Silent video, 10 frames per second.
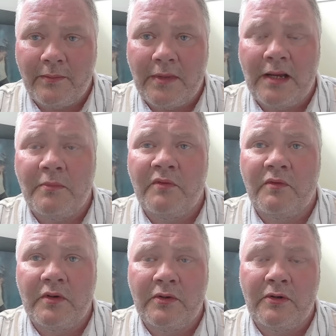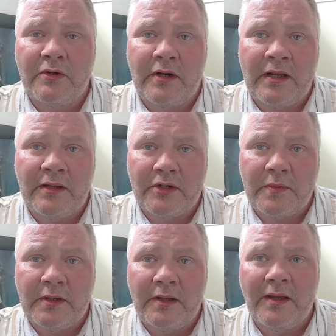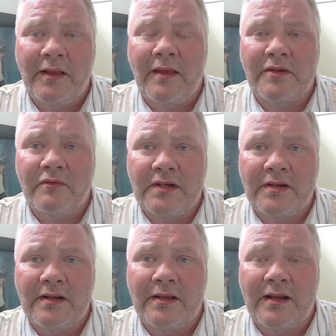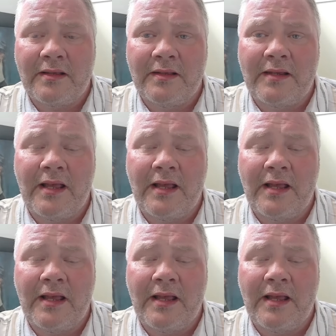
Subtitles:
I'm in Runcorn and Halesby, that's recently elected